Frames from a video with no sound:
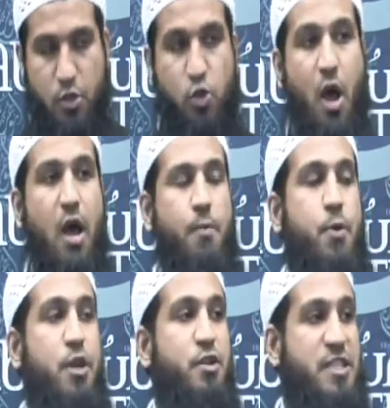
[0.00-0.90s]
Do
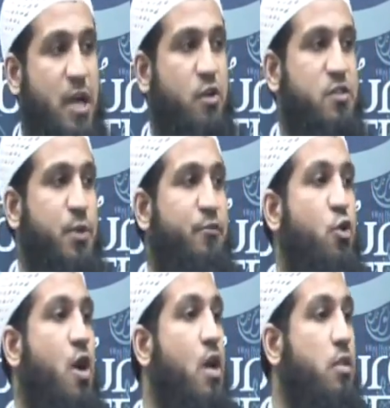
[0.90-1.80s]
not put yourselves
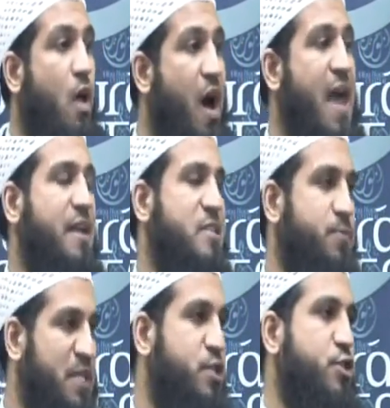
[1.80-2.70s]
before Allah and
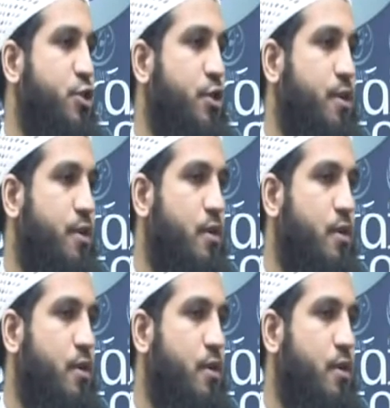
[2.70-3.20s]
his messenger,